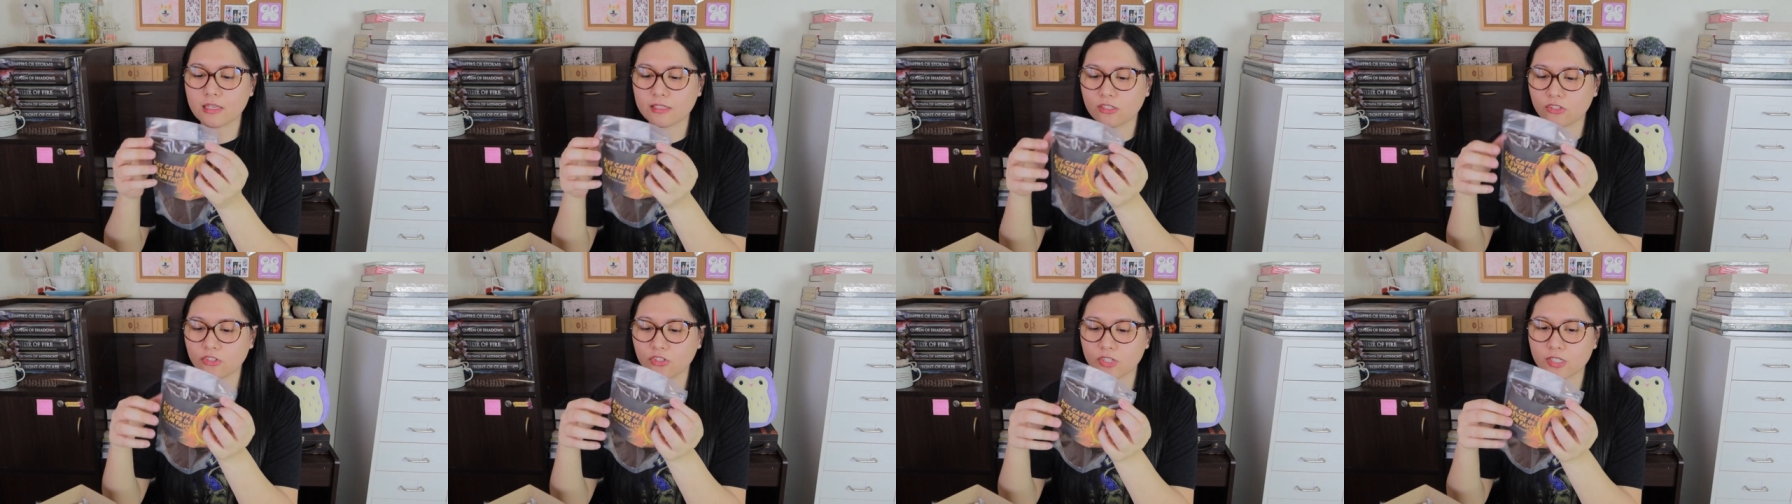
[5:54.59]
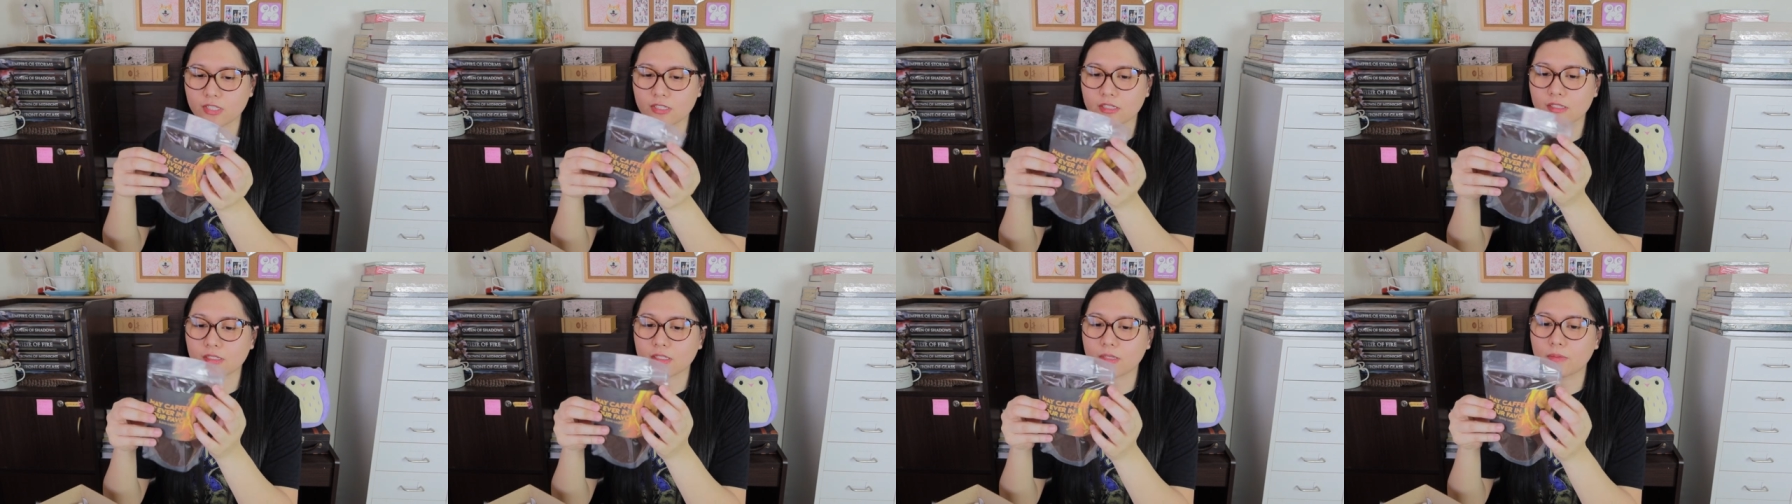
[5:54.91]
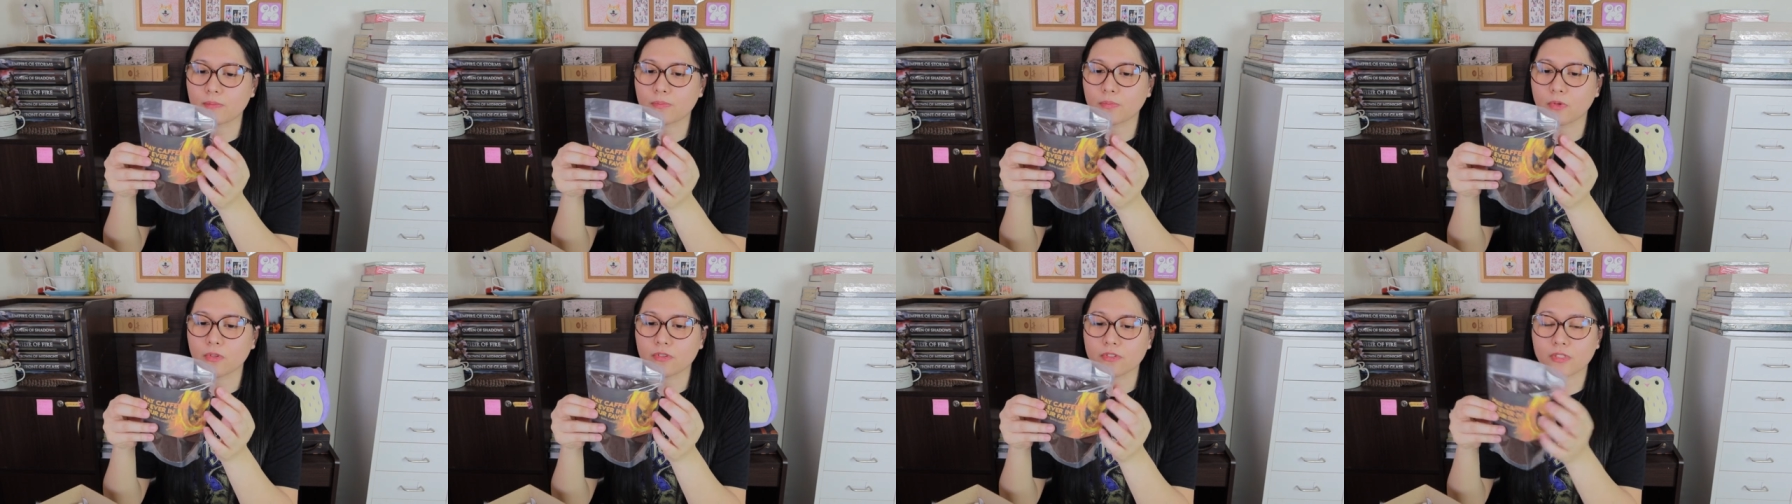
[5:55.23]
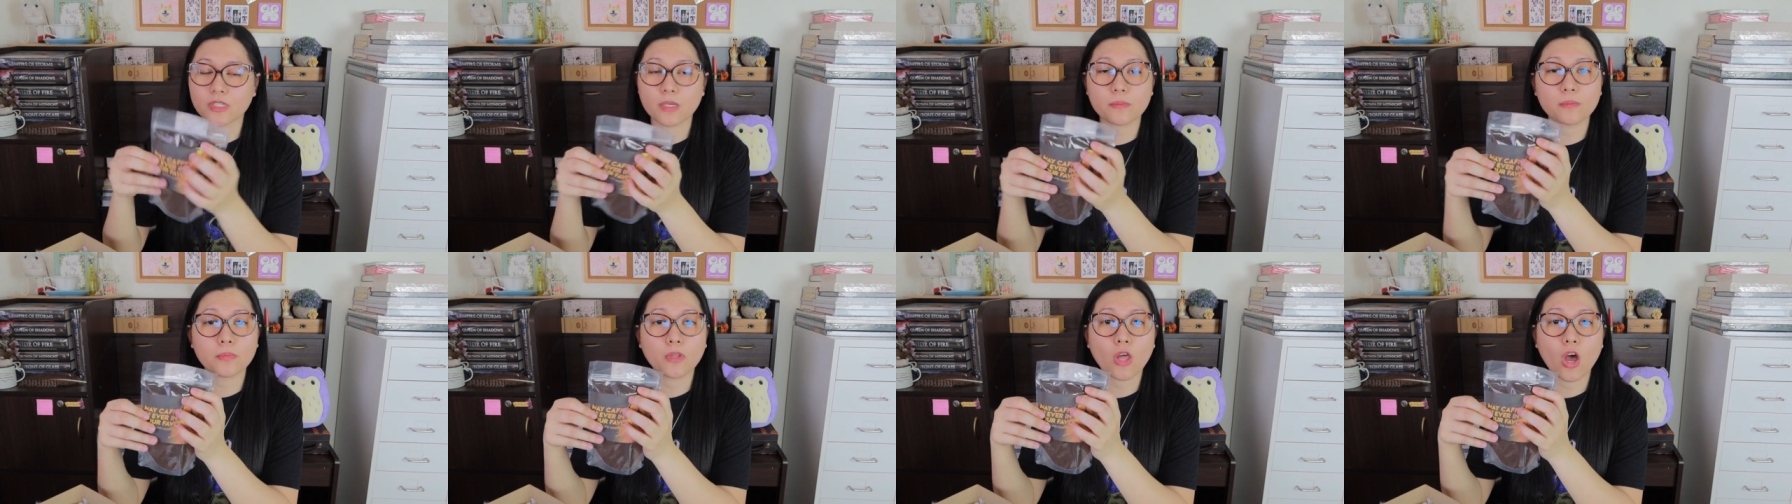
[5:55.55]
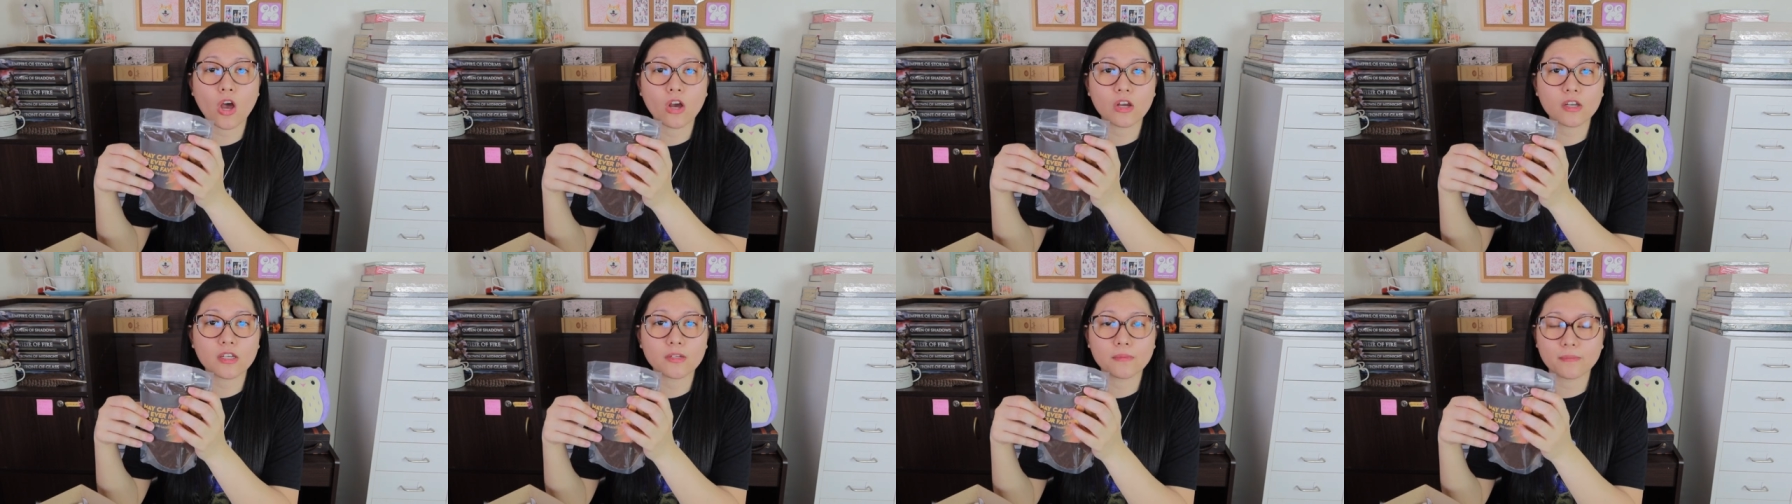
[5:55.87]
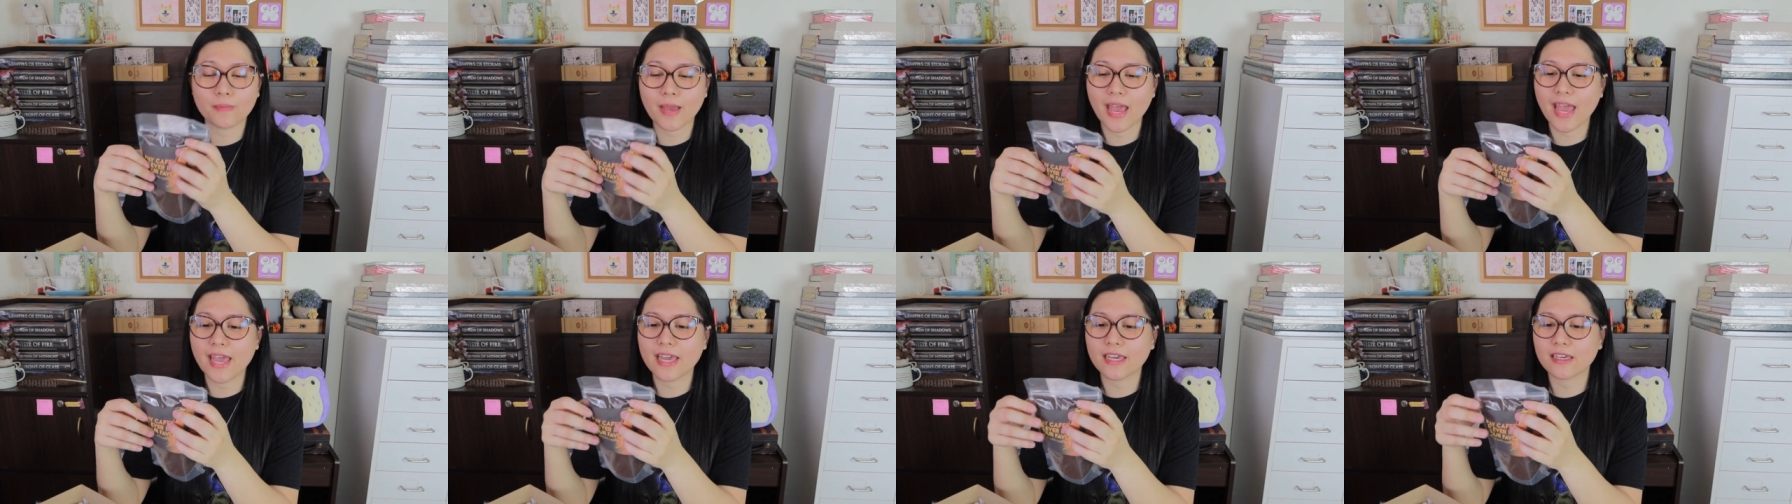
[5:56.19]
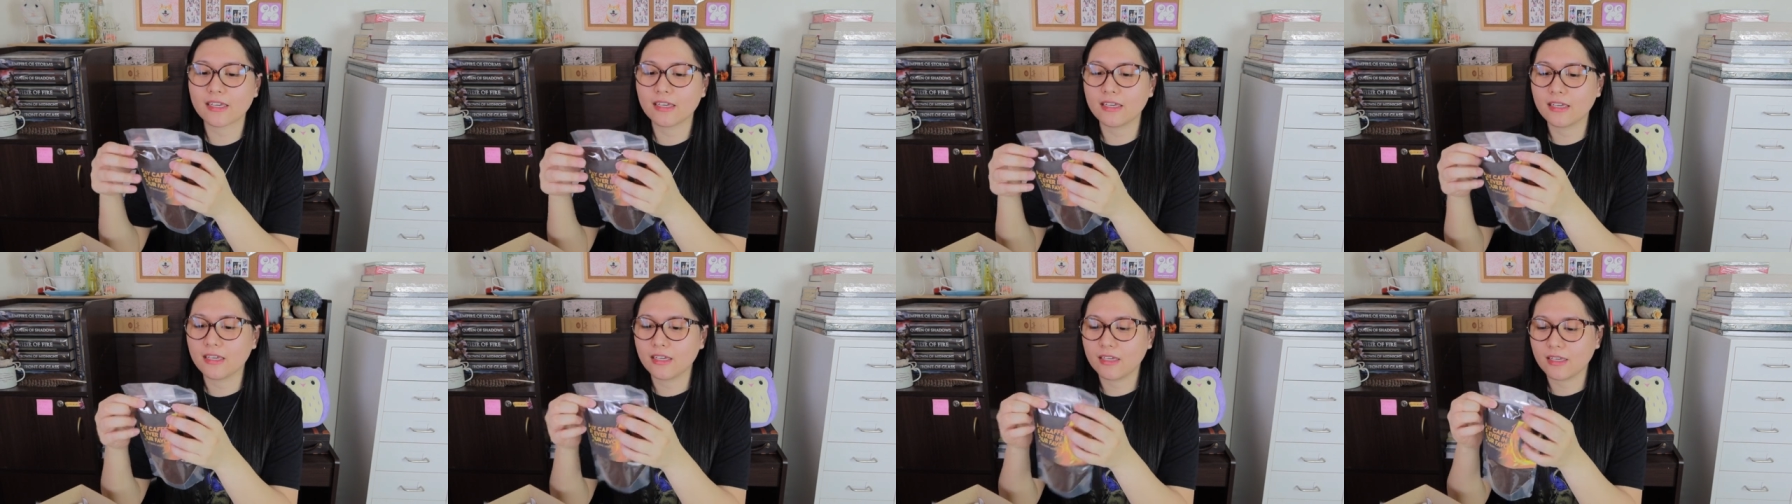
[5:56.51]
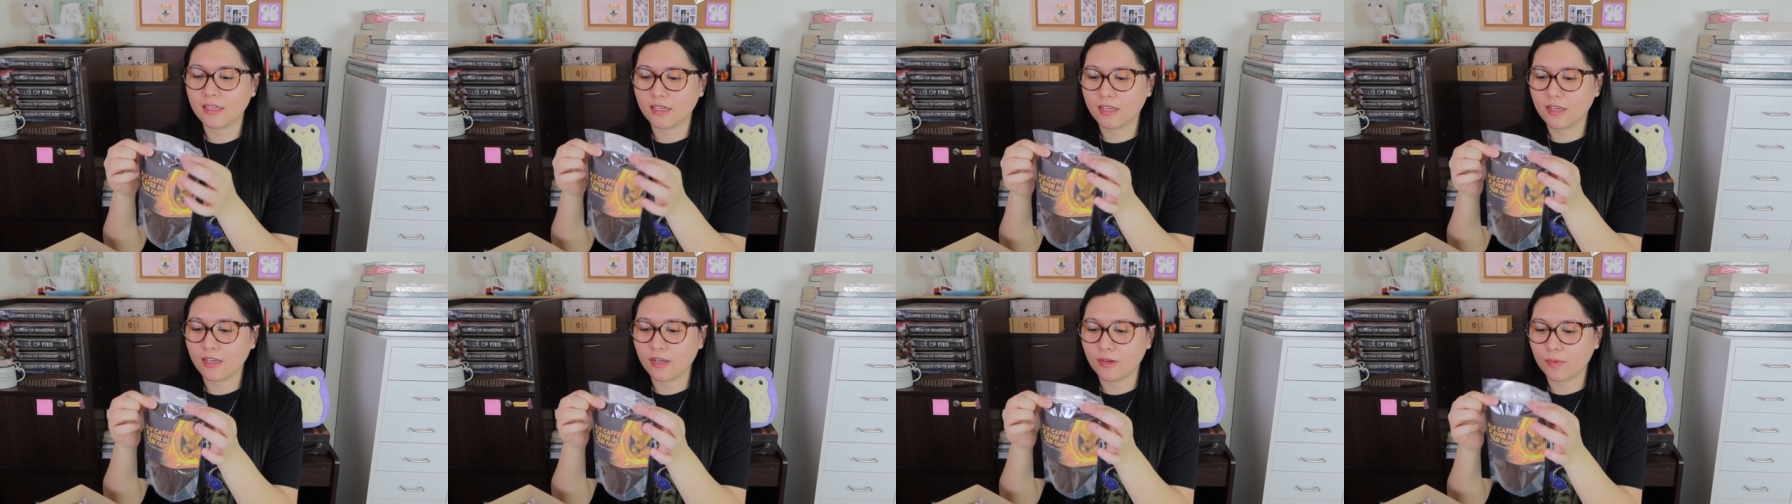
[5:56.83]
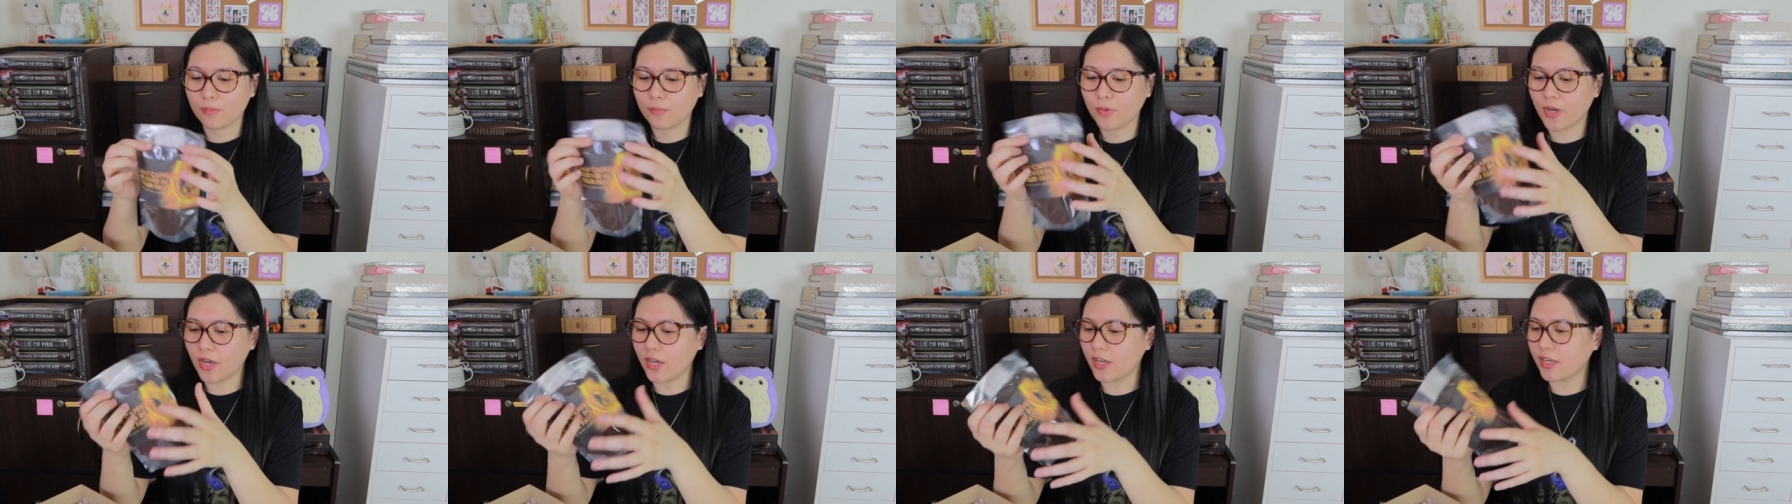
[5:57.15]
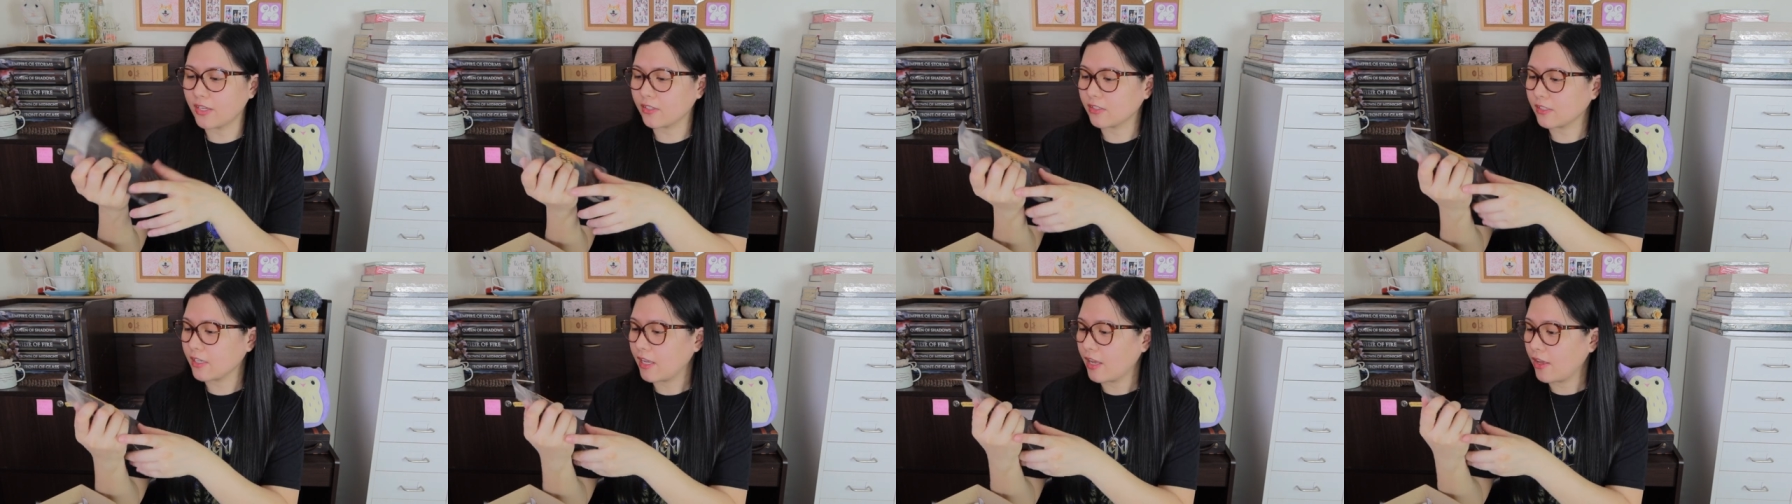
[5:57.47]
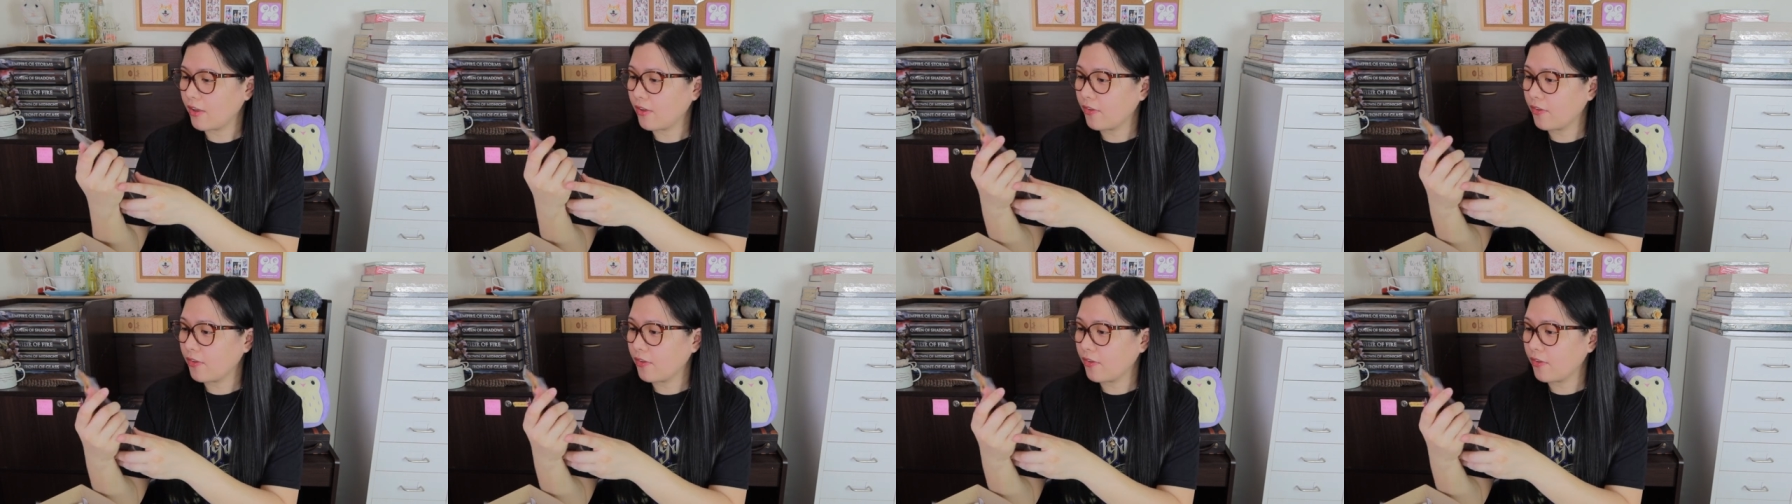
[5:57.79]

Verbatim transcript: It's just a simple Ziploc bag but